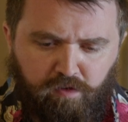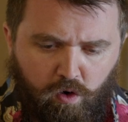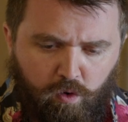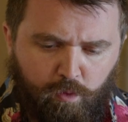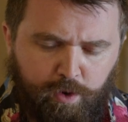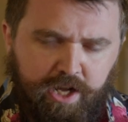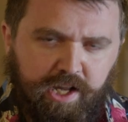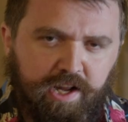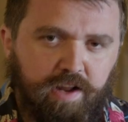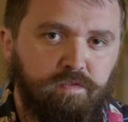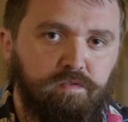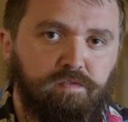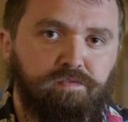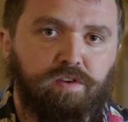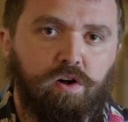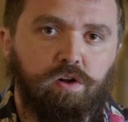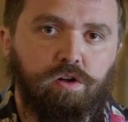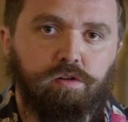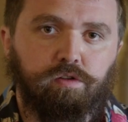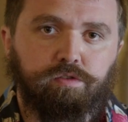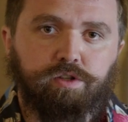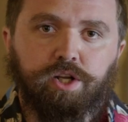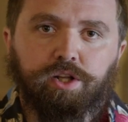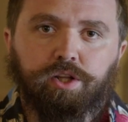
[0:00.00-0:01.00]
always
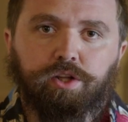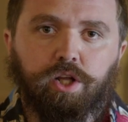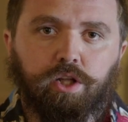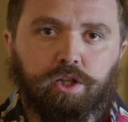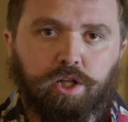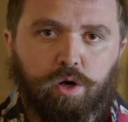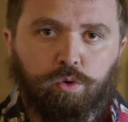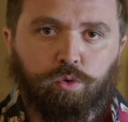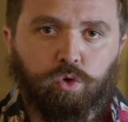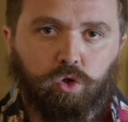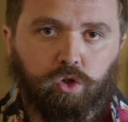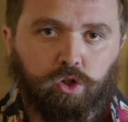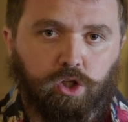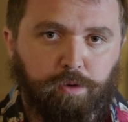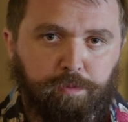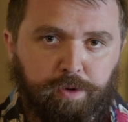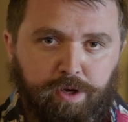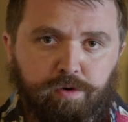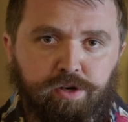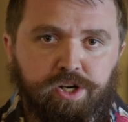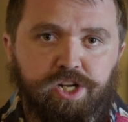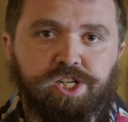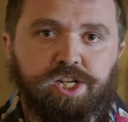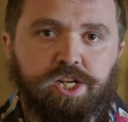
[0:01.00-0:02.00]
involved the local
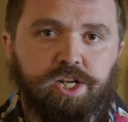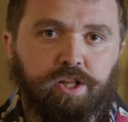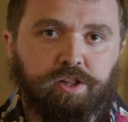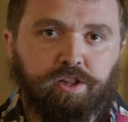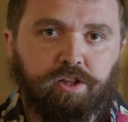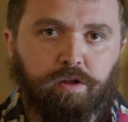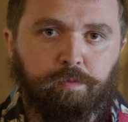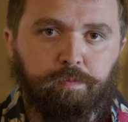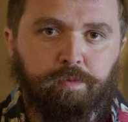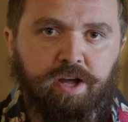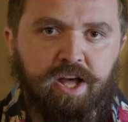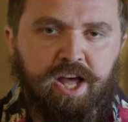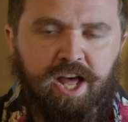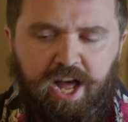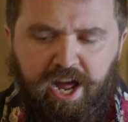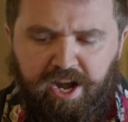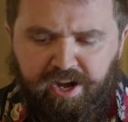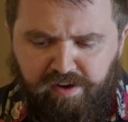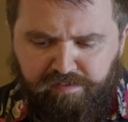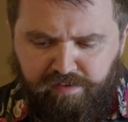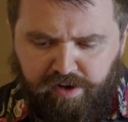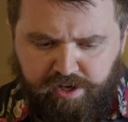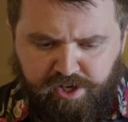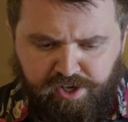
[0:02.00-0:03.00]
community in them
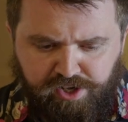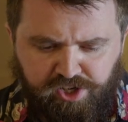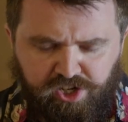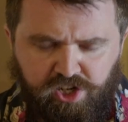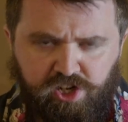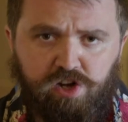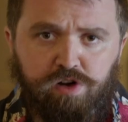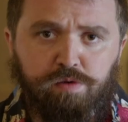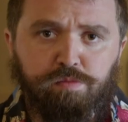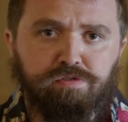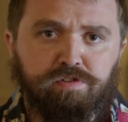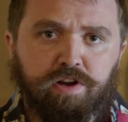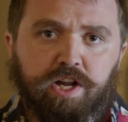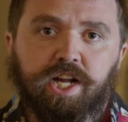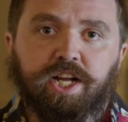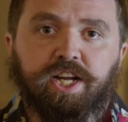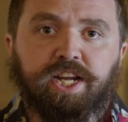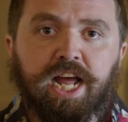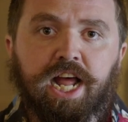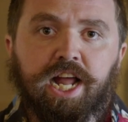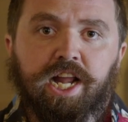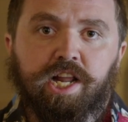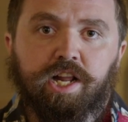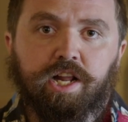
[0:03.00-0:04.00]
and have had numerous
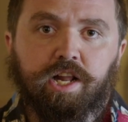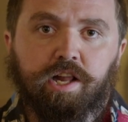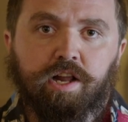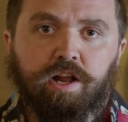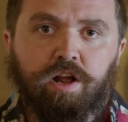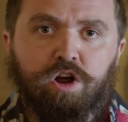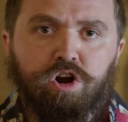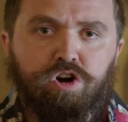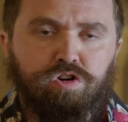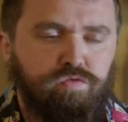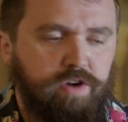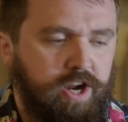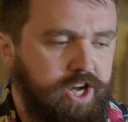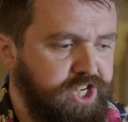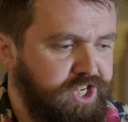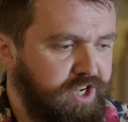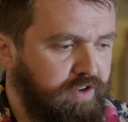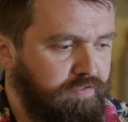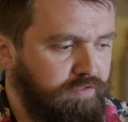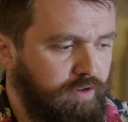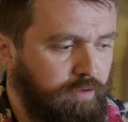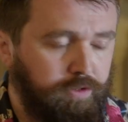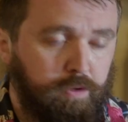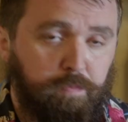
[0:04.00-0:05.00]
guests,
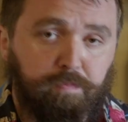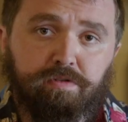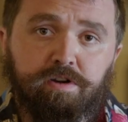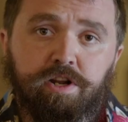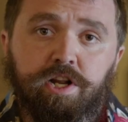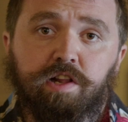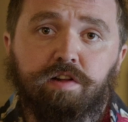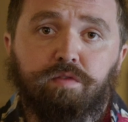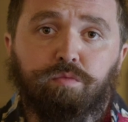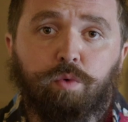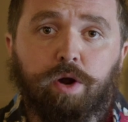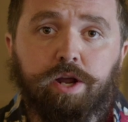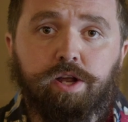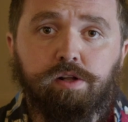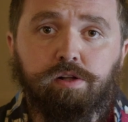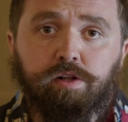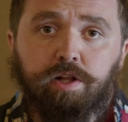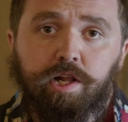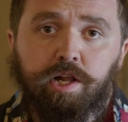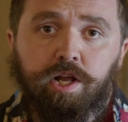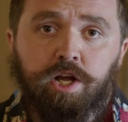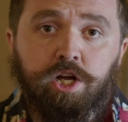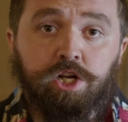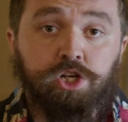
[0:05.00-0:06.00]
ranging from the Prince of
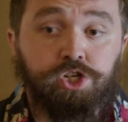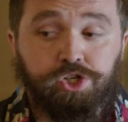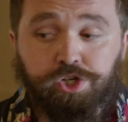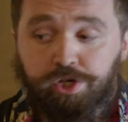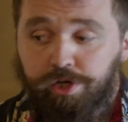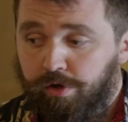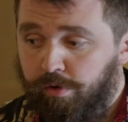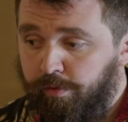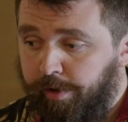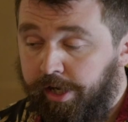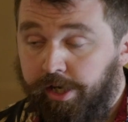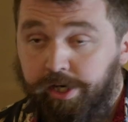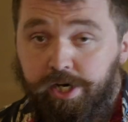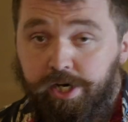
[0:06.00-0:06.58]
Wales to, in